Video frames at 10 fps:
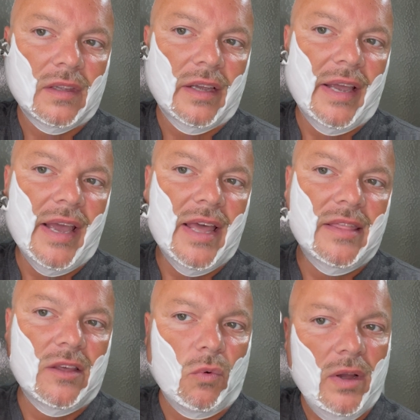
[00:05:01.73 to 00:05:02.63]
And
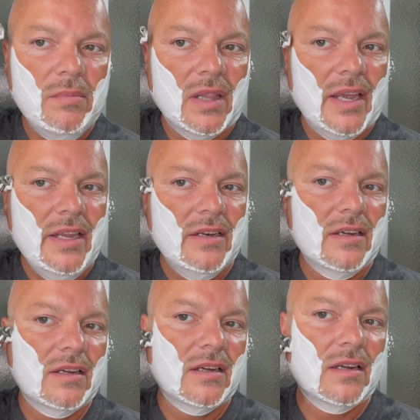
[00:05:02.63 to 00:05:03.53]
the One Blade,
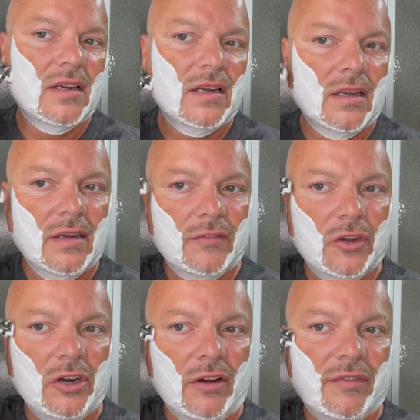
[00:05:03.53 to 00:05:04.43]
if you're
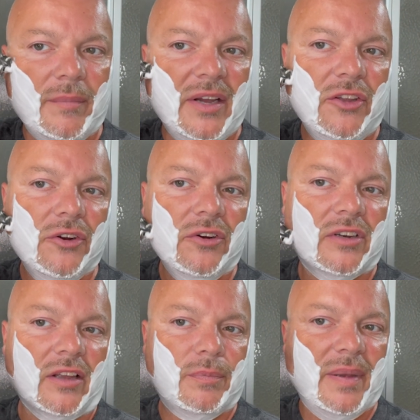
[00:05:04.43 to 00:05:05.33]
not familiar,
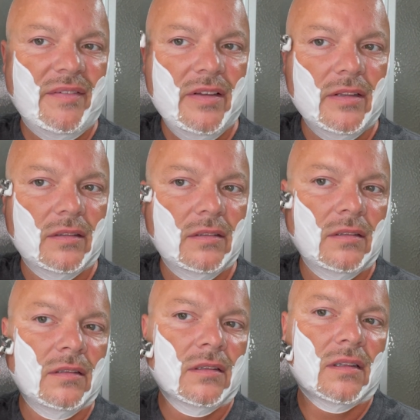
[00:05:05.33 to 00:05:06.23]
does pivot.
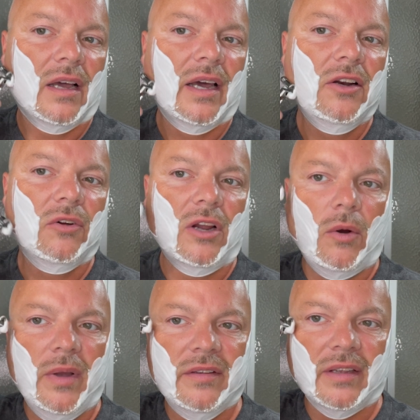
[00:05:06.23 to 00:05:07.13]
I don't
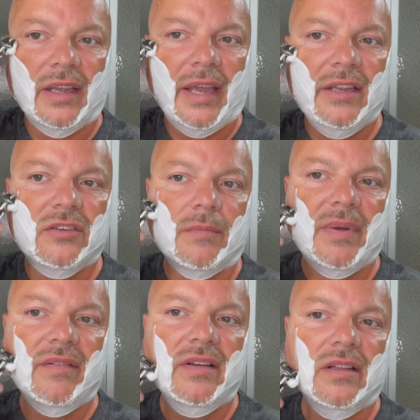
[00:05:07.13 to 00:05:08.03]
always engage the
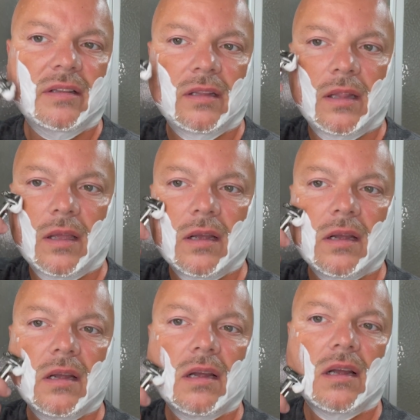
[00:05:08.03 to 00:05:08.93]
pivot.
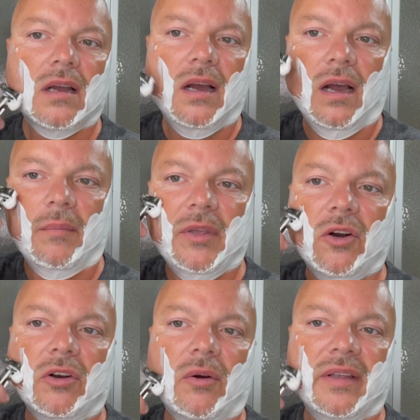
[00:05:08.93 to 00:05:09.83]
You
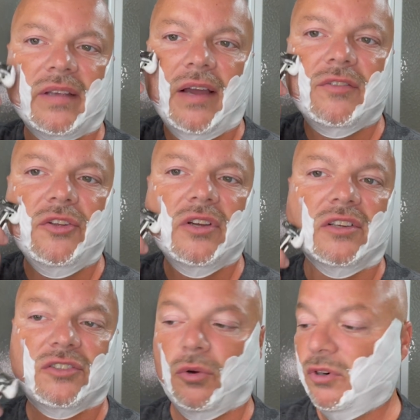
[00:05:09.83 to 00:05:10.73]
don't always have to. You can
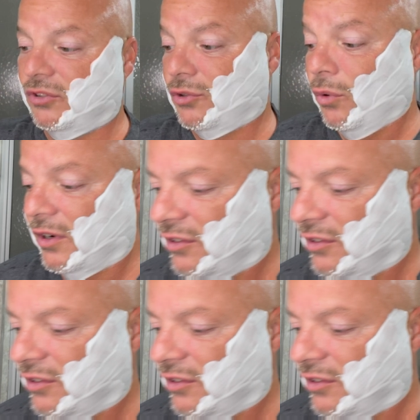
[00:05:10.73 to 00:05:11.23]
sort of